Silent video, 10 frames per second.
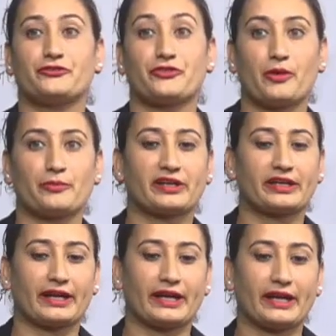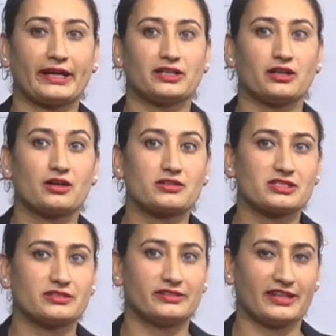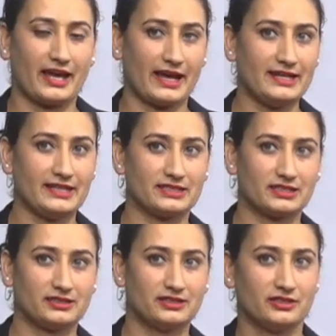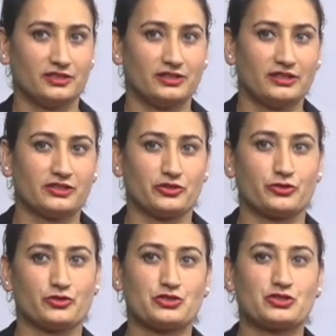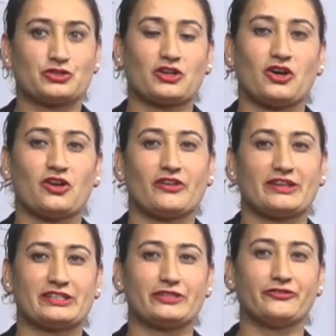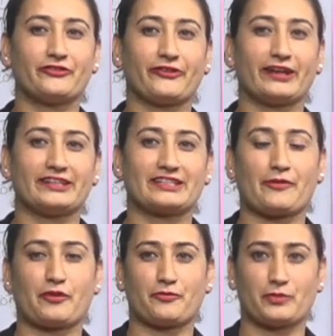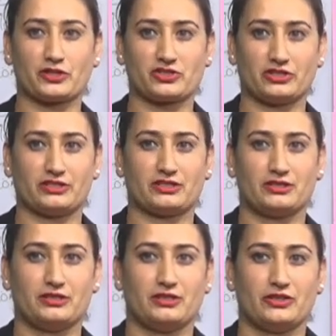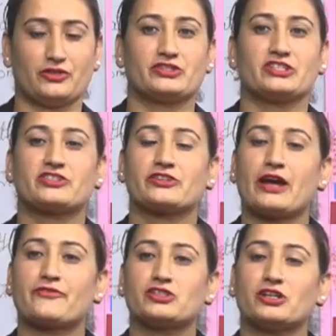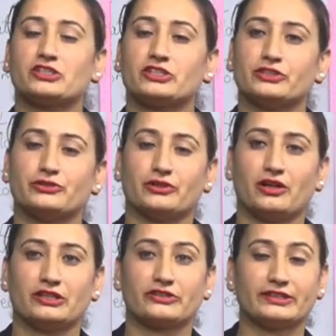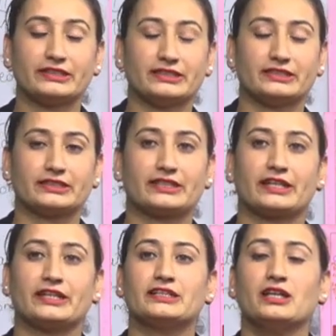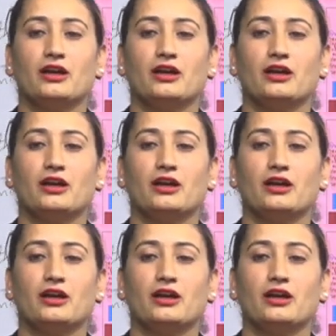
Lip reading: from grade nursery, right? You used to color in different type of pictures. Your teacher have taught you already in grade